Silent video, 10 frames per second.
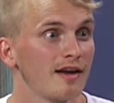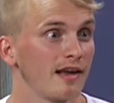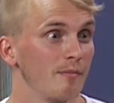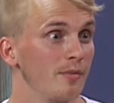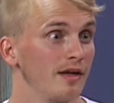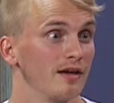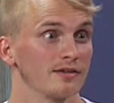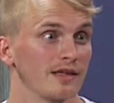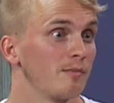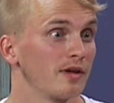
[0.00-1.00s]
can be uh,
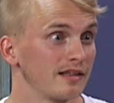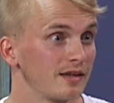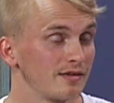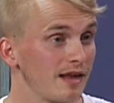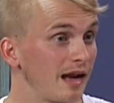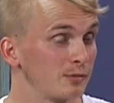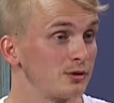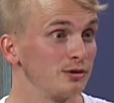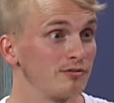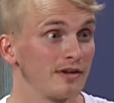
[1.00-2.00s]
somebody that helps
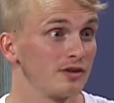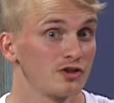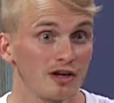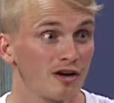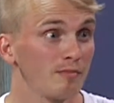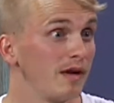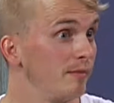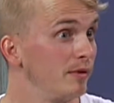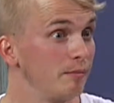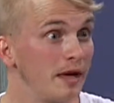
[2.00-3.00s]
you to find a job,
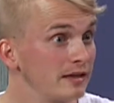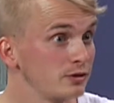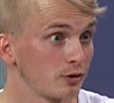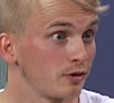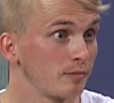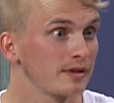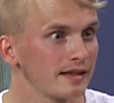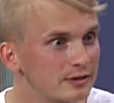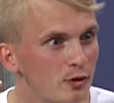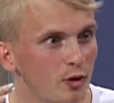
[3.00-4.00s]
maybe a mentor. But
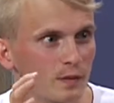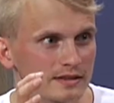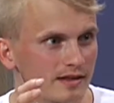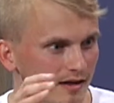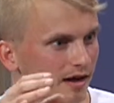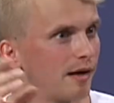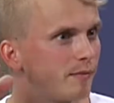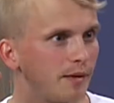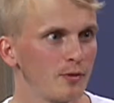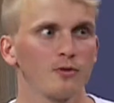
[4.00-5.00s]
it's always I'm,
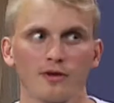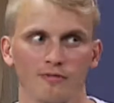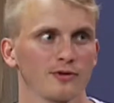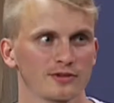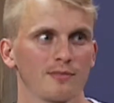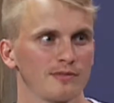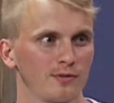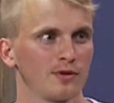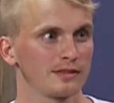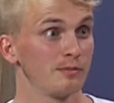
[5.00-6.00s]
I'm looking for something
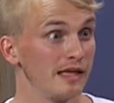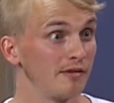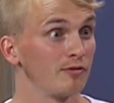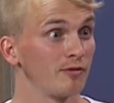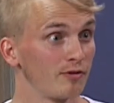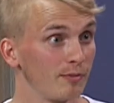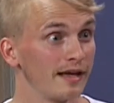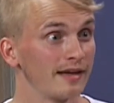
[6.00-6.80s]
that is meaningful for me.